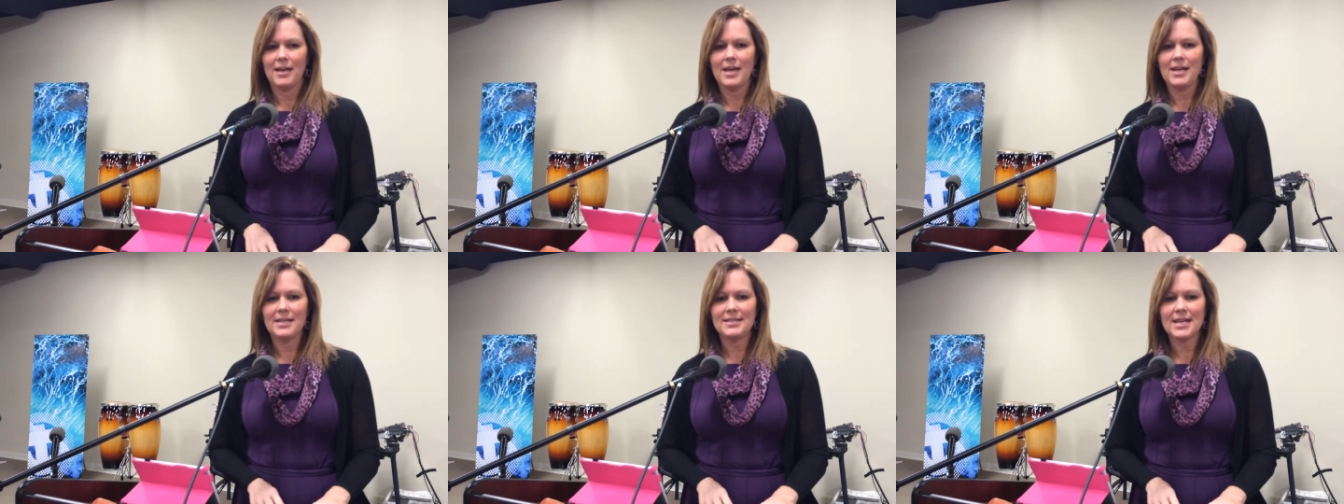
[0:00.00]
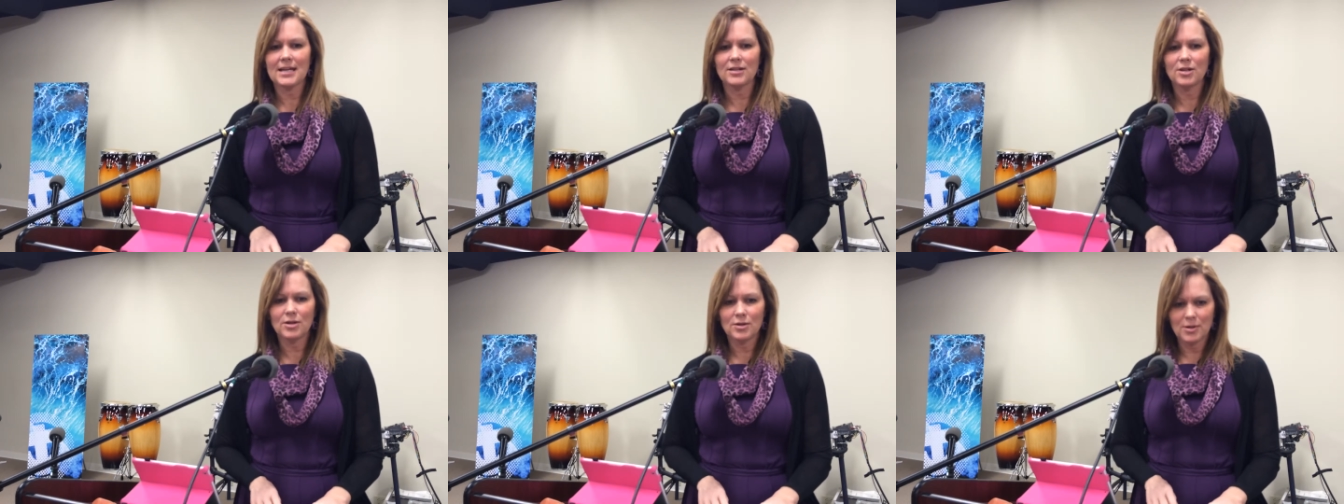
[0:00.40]
Any
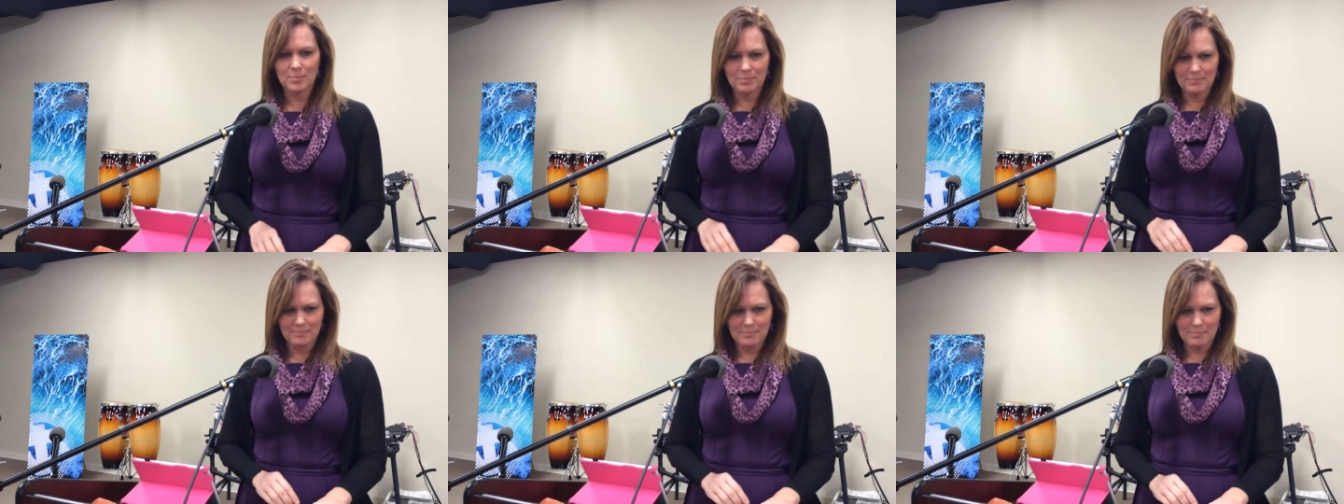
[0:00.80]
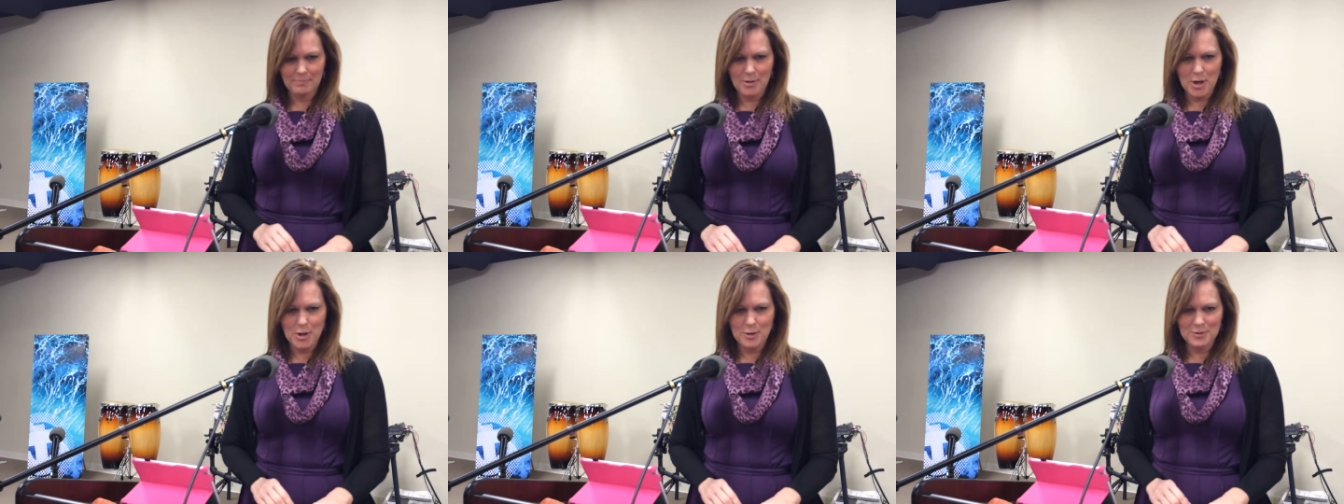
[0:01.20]
technical
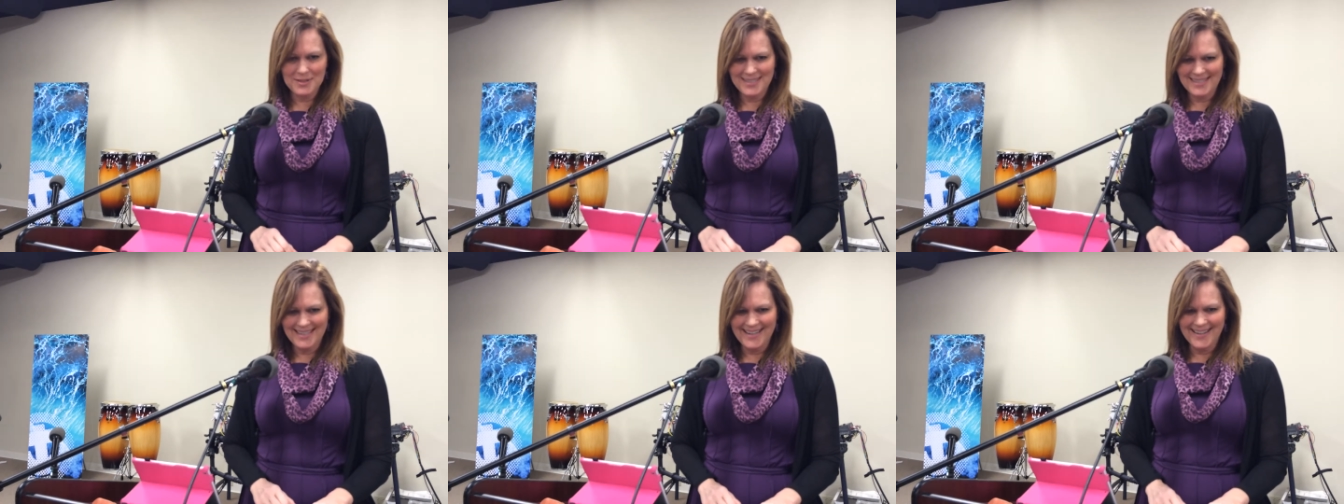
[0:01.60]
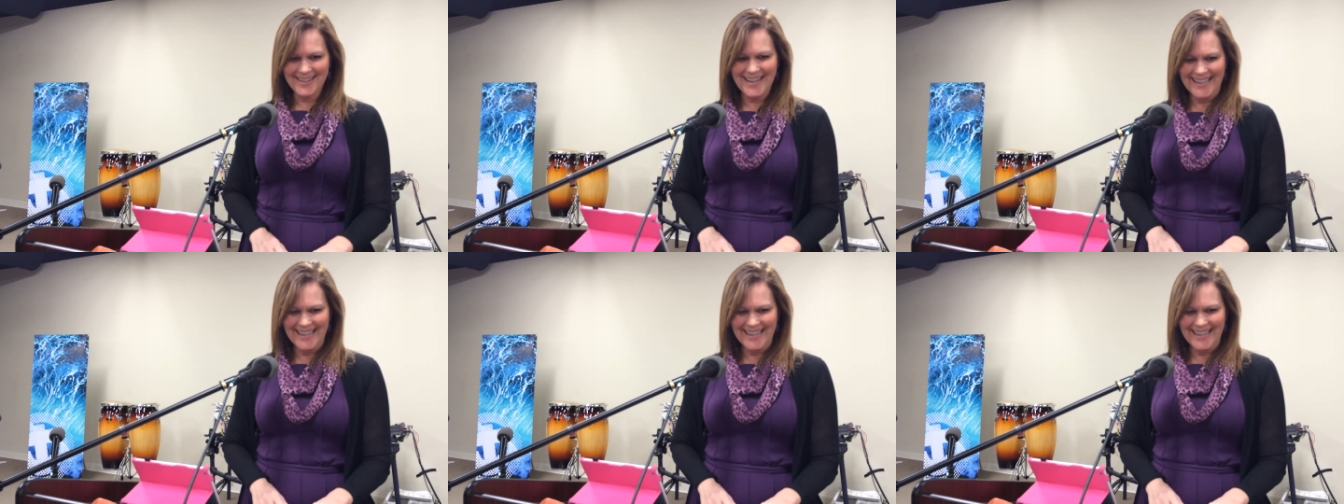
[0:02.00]
pros here?